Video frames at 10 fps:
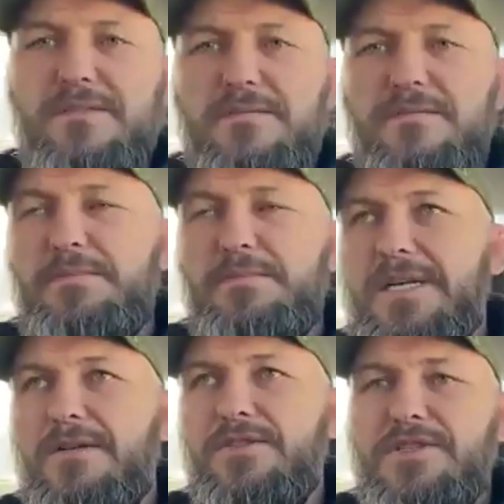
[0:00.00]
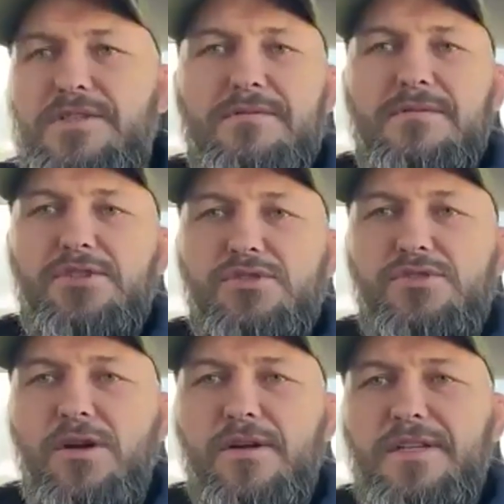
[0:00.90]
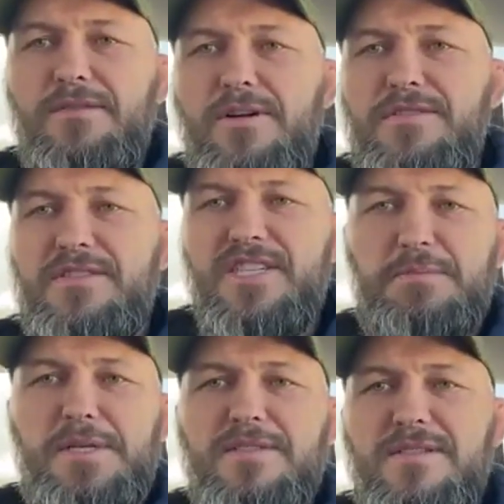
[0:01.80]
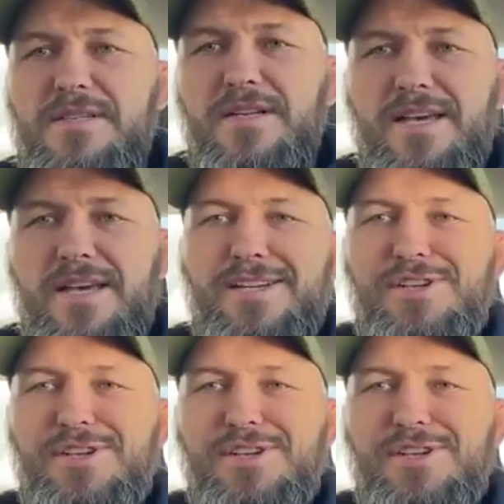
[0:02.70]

and being able to just drive down the road 6 minutes and set a cage